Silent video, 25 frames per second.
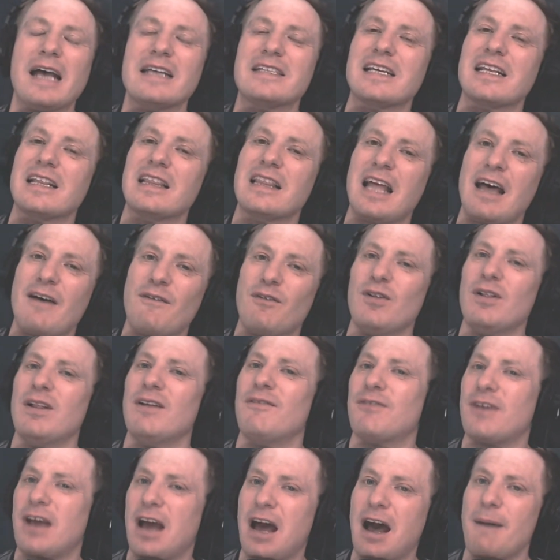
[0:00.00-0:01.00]
who has a
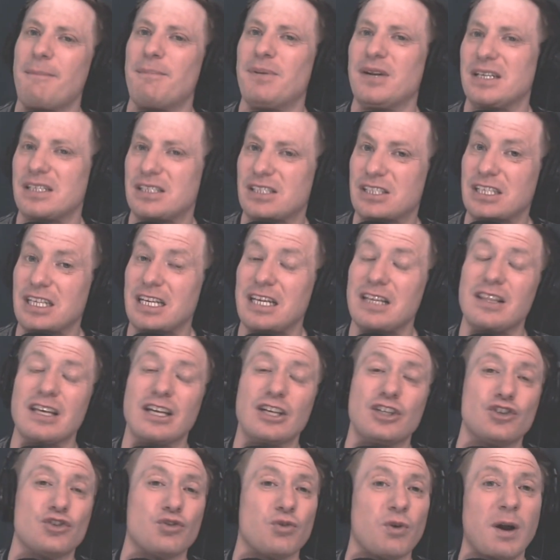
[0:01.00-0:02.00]
level of
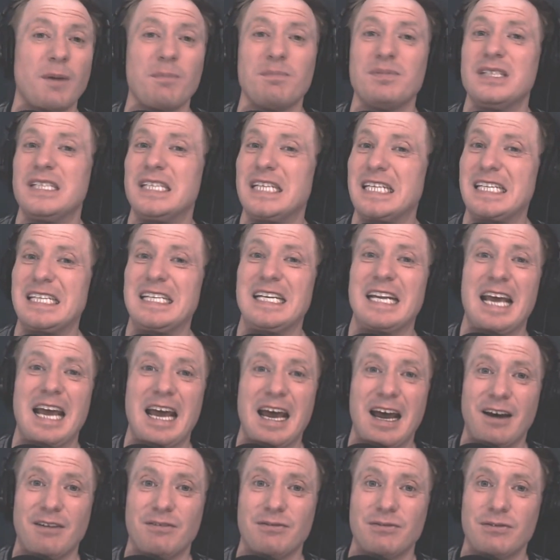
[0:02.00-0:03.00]
competency that Trump
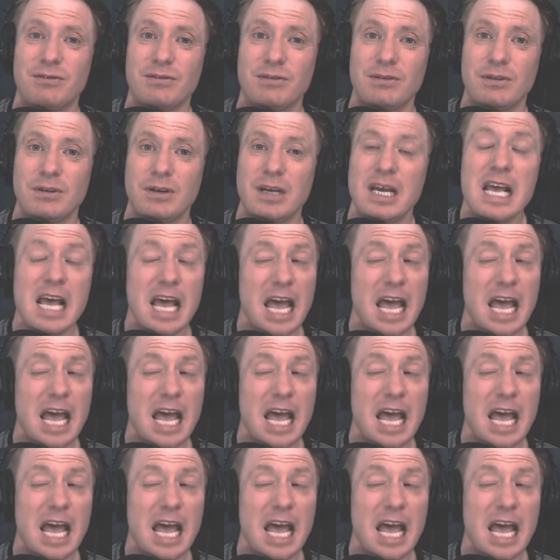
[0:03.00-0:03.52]
didn't have.